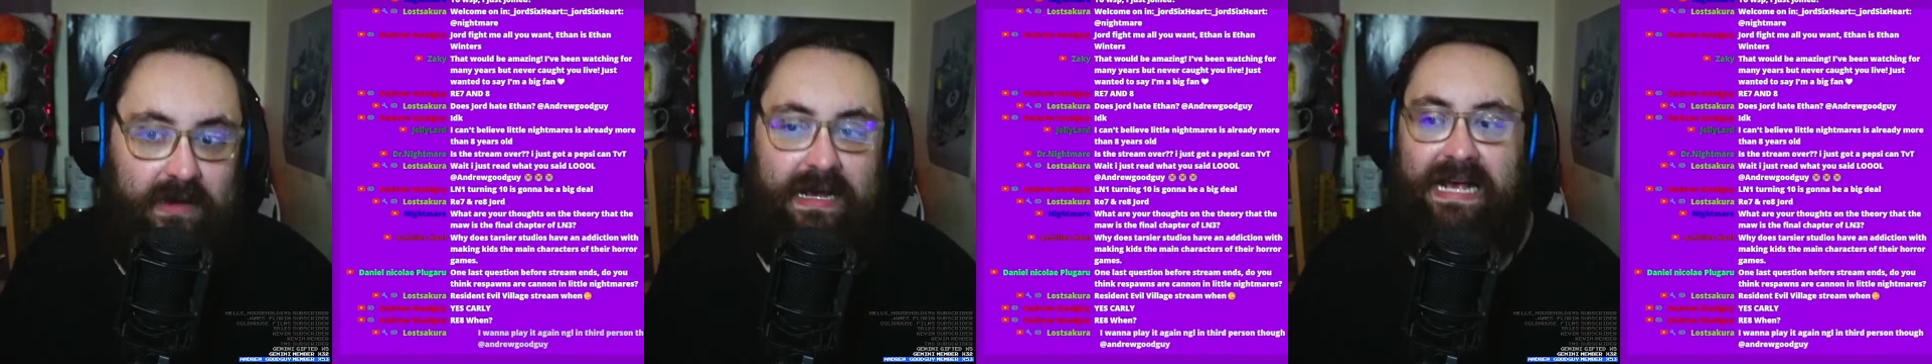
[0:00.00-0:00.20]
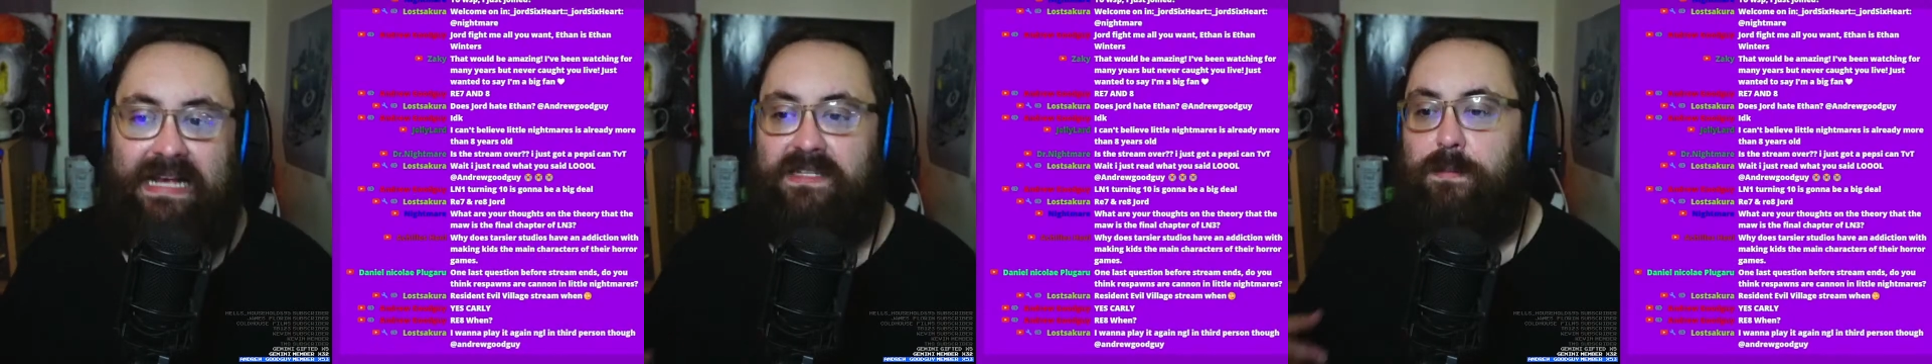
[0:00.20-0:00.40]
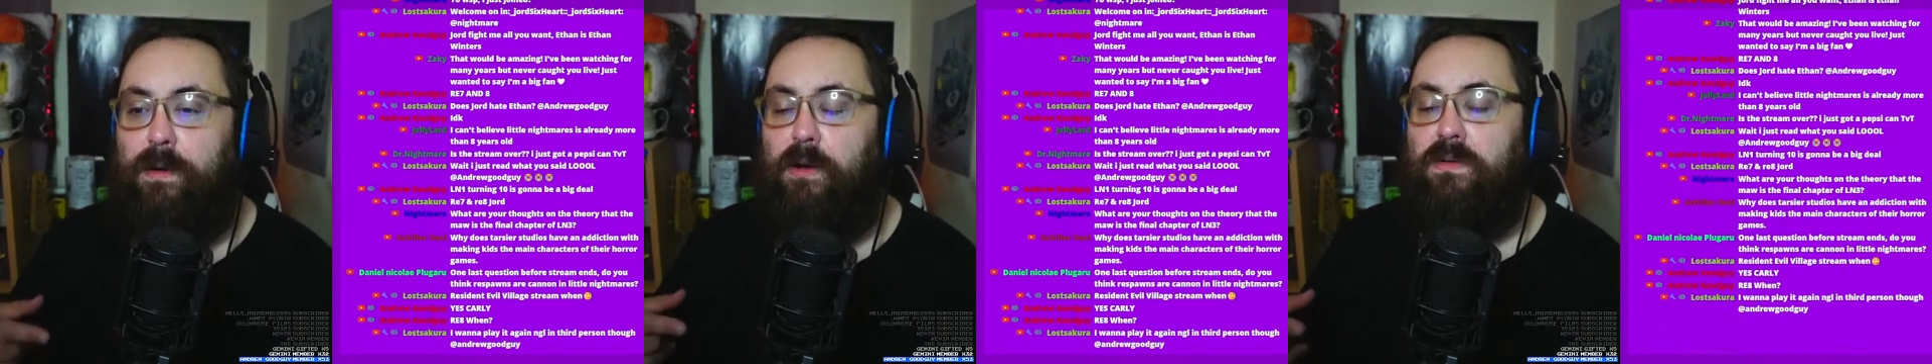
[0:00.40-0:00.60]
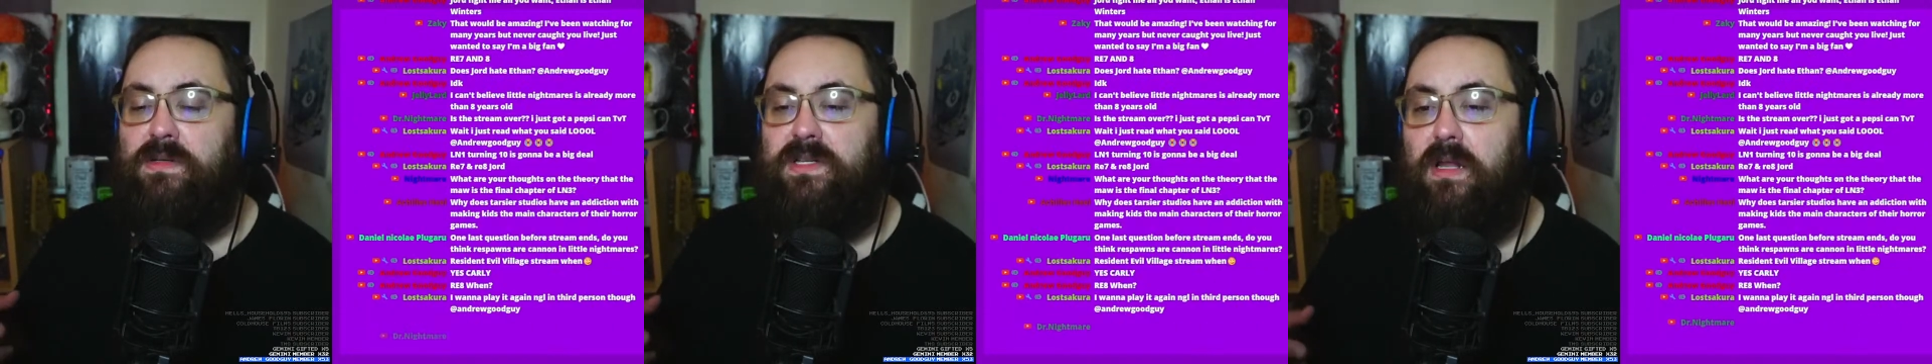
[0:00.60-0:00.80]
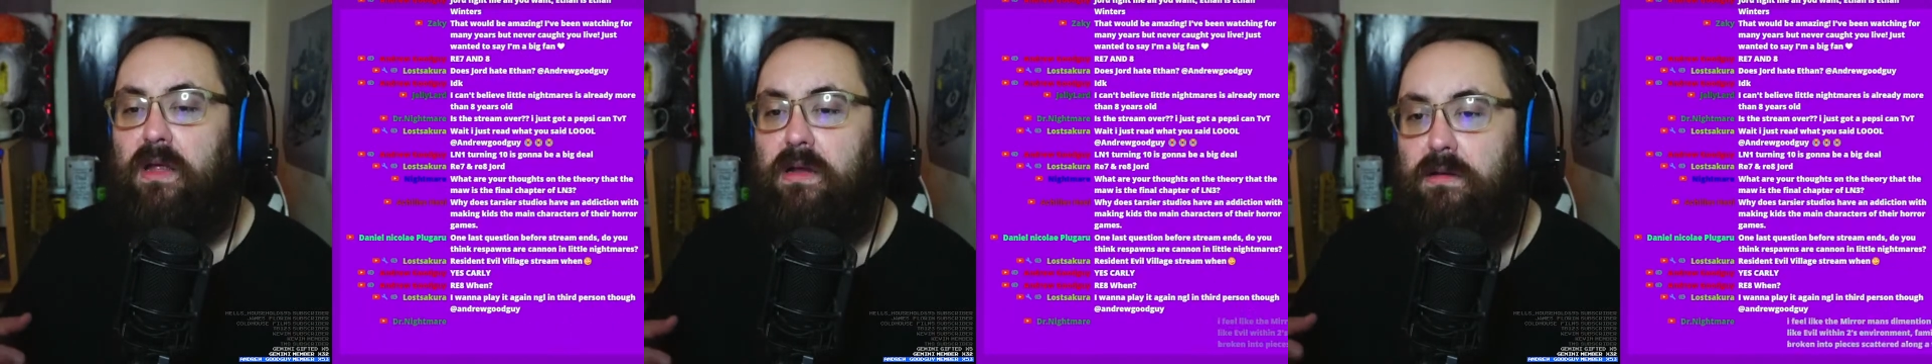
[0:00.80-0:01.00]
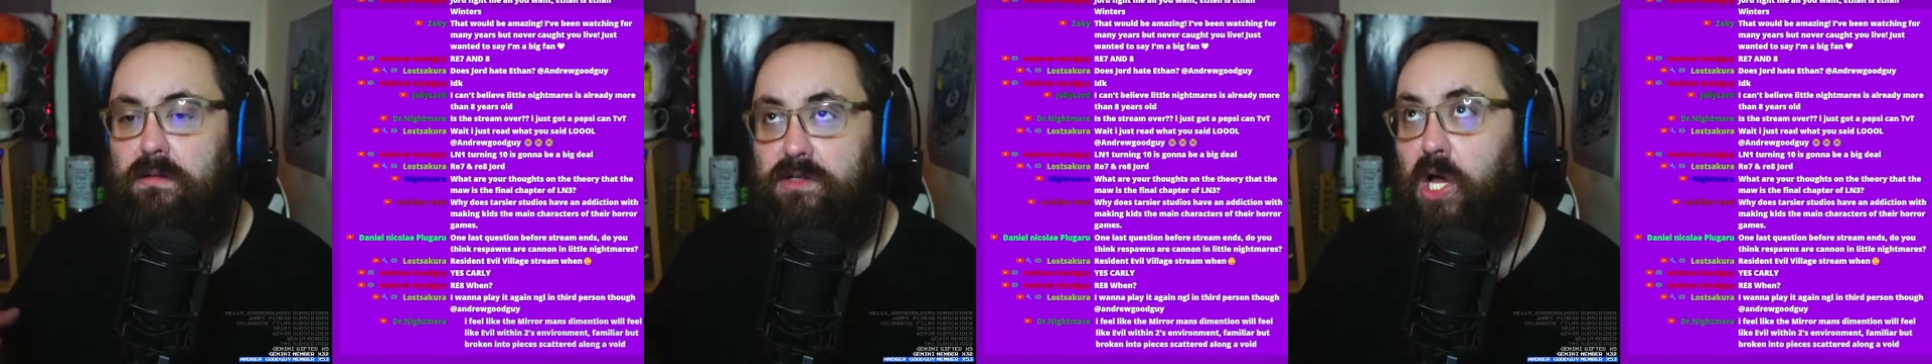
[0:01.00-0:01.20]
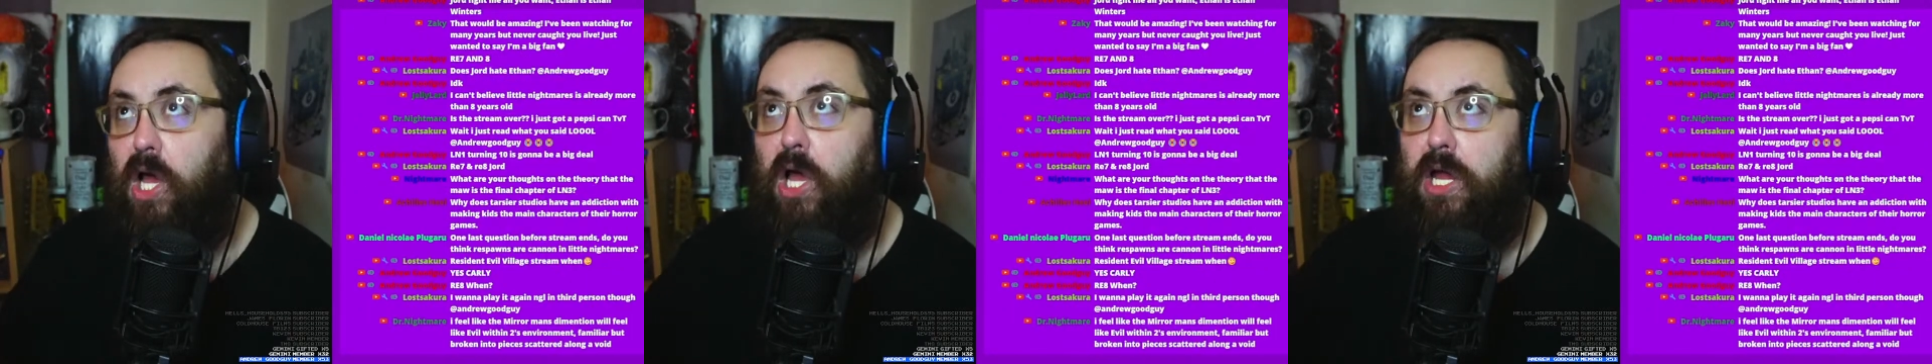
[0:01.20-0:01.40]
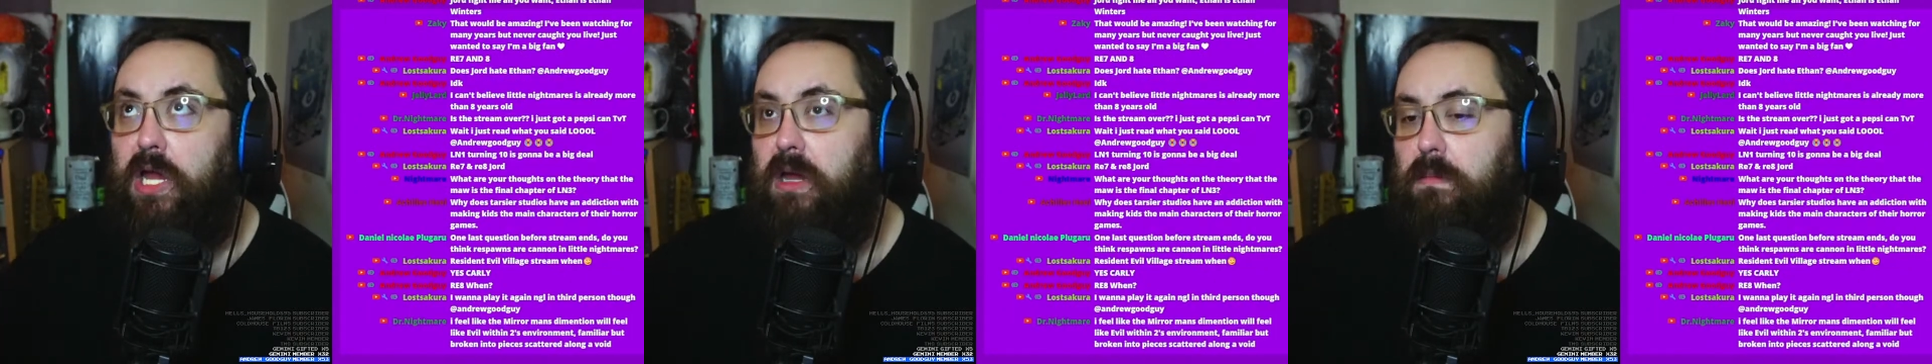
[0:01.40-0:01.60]
as opposed to like
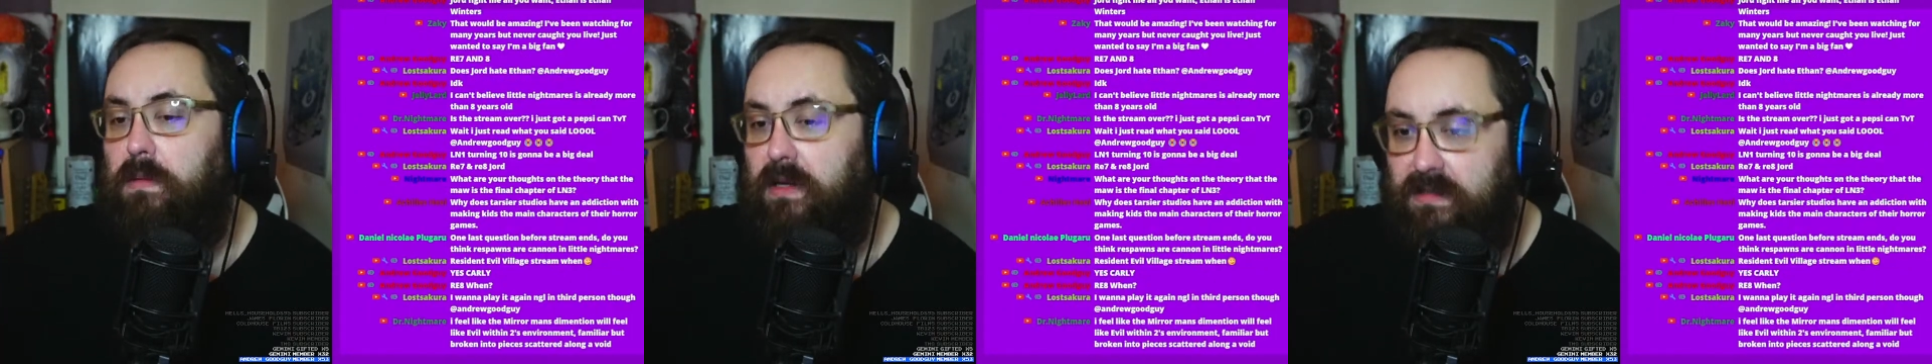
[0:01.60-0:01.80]
time